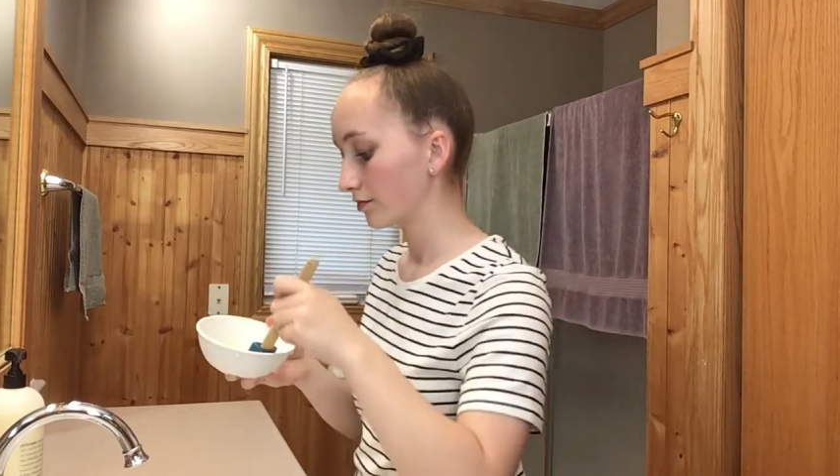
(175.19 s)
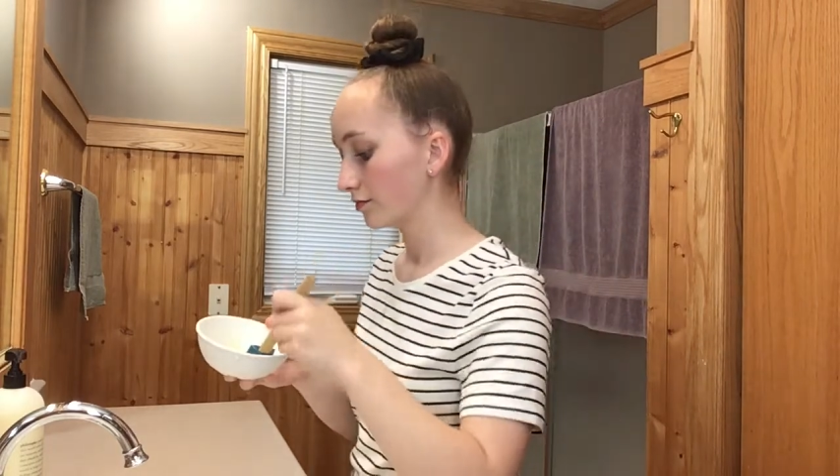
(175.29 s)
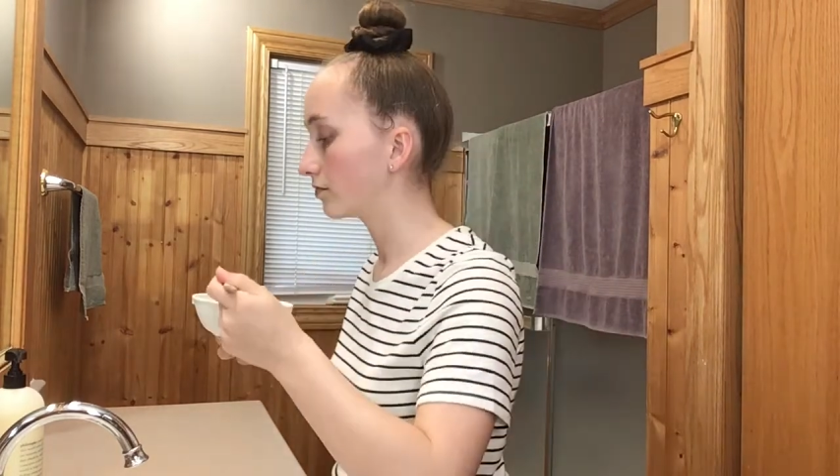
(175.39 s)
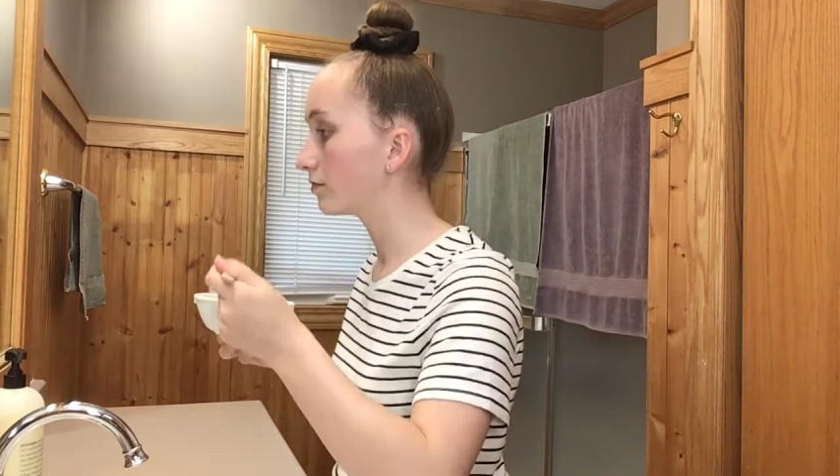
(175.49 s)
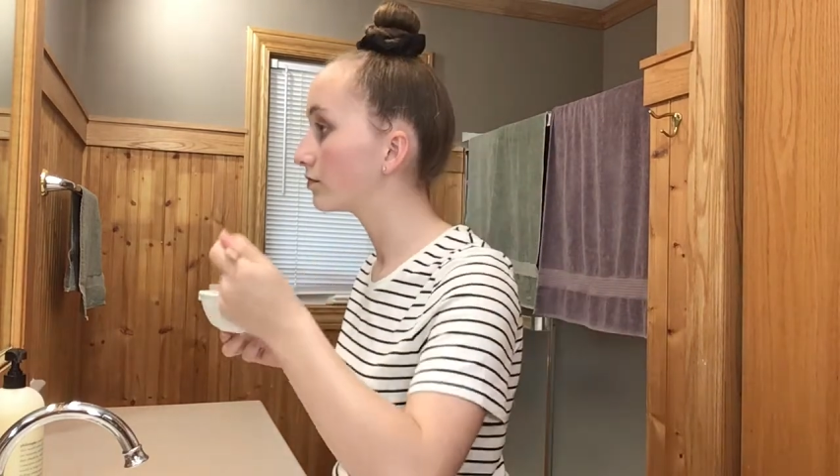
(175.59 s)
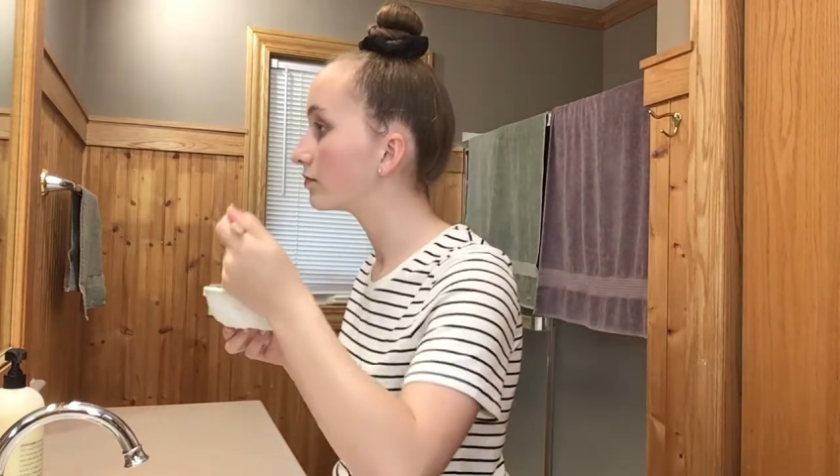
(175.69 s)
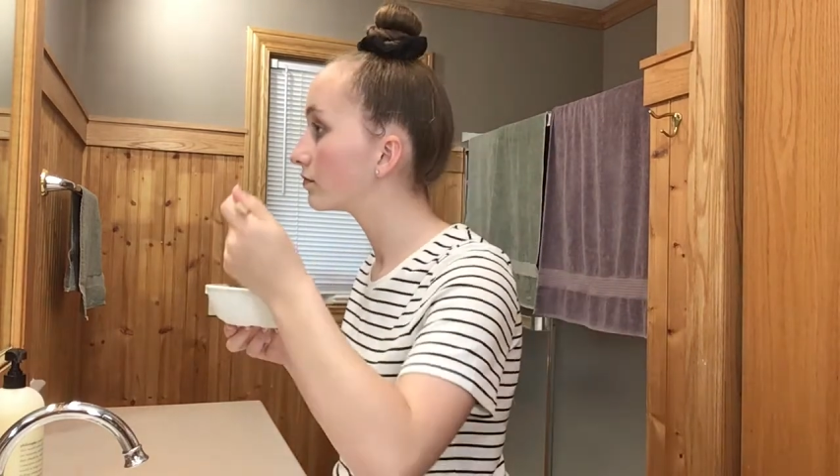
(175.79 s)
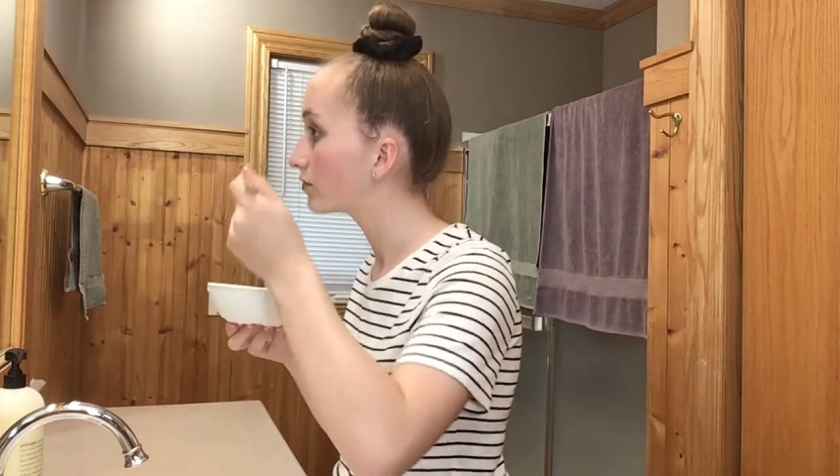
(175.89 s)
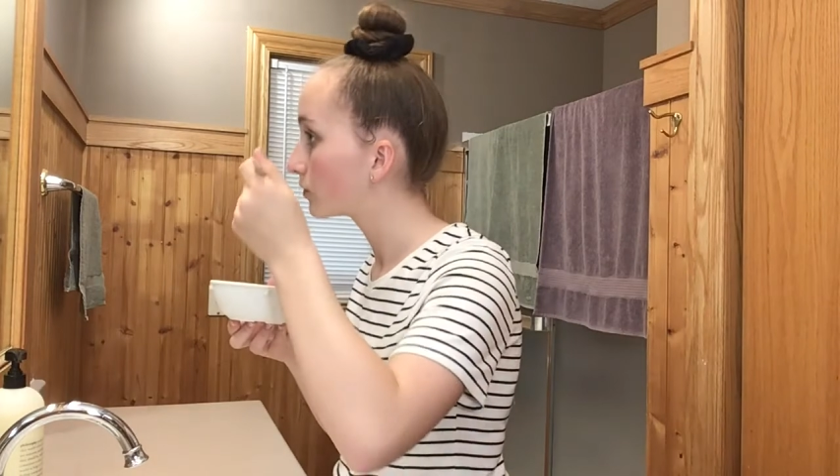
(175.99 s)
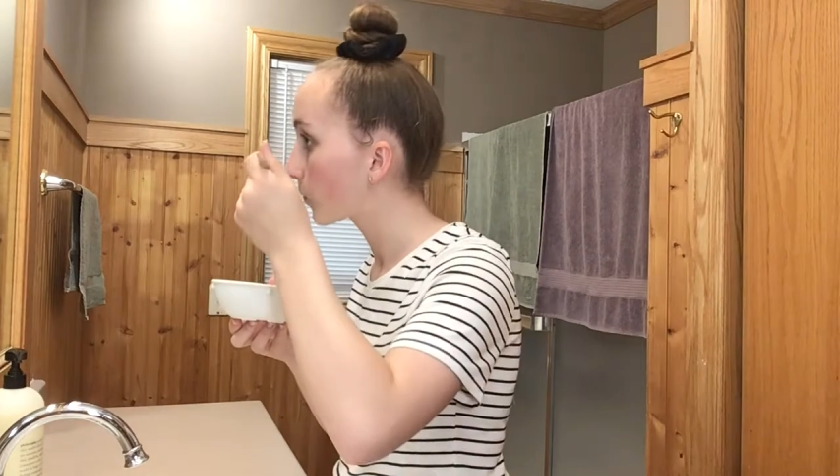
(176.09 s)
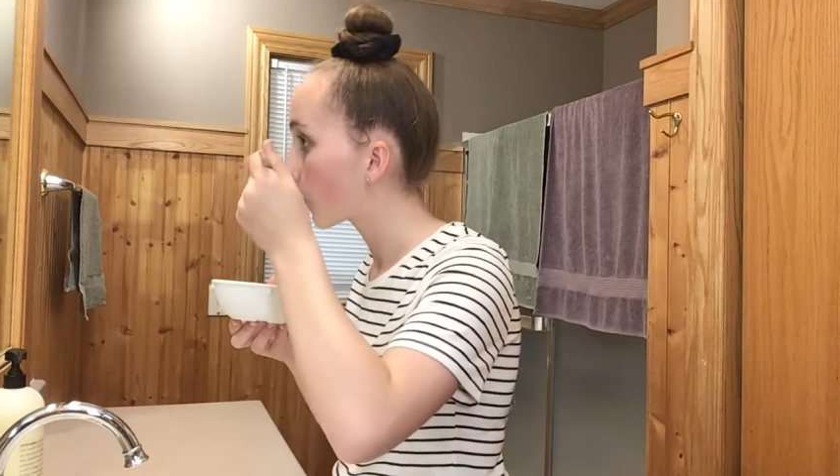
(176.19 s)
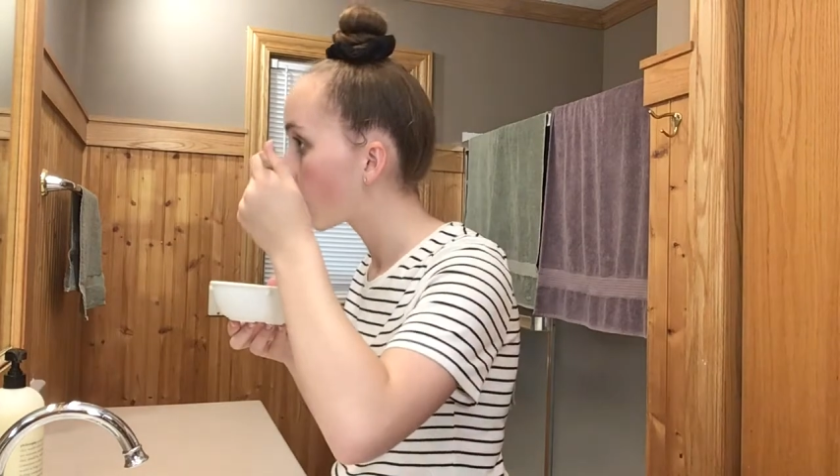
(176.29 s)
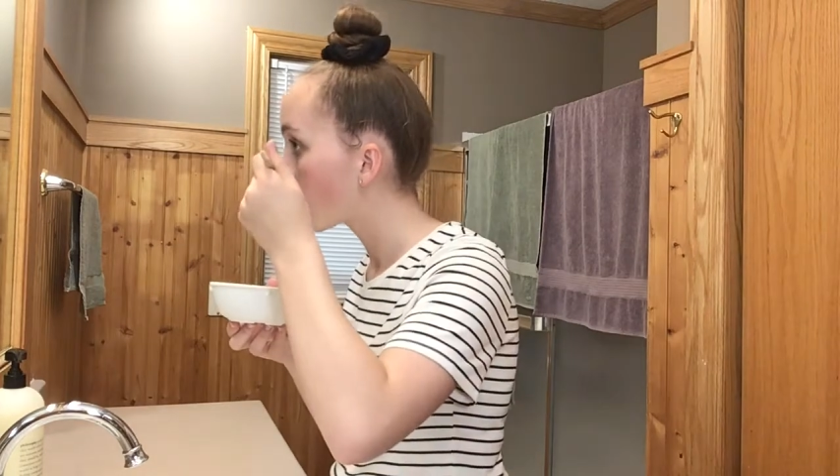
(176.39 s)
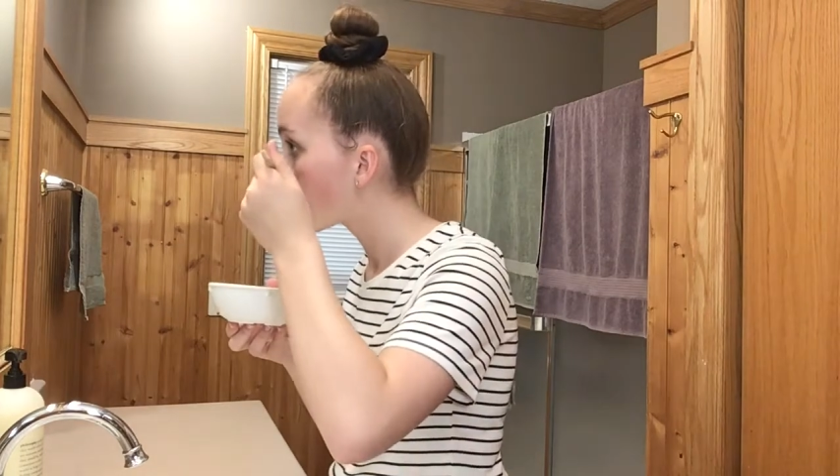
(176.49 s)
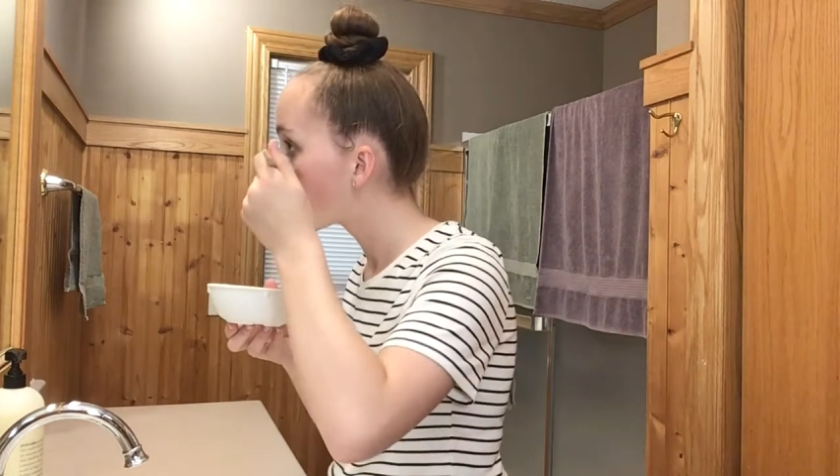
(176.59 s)
Use your little
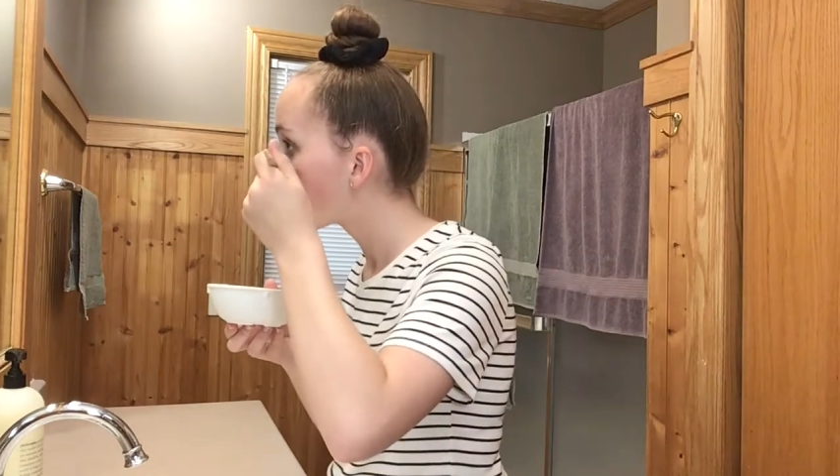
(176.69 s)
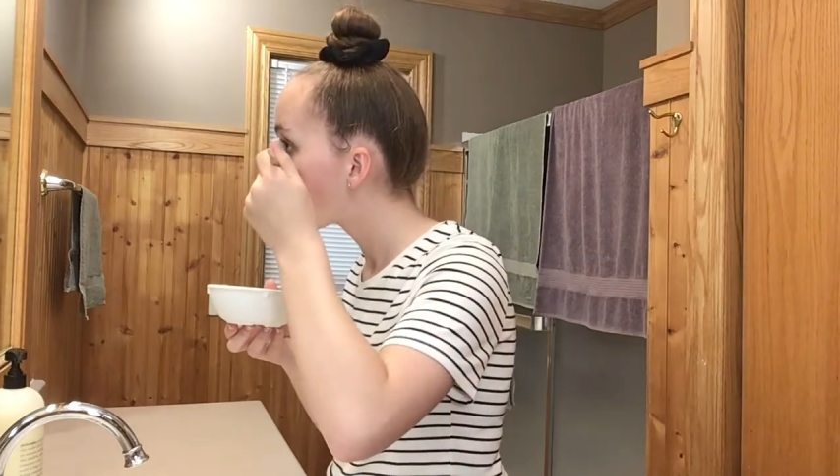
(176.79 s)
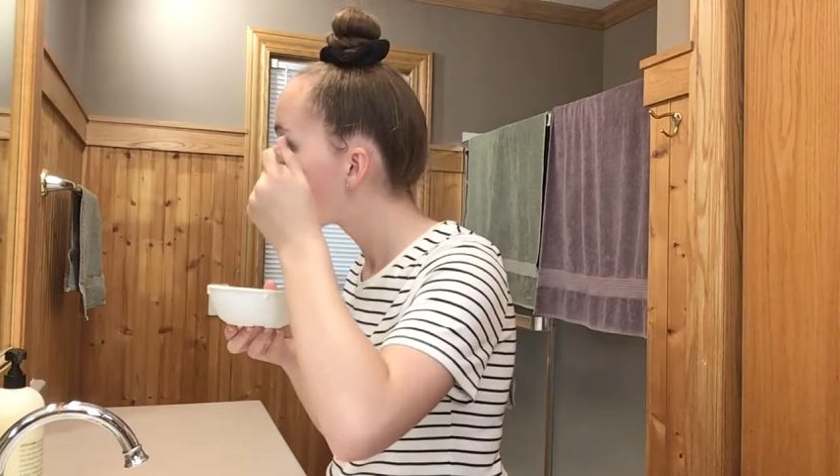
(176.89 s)
spatula to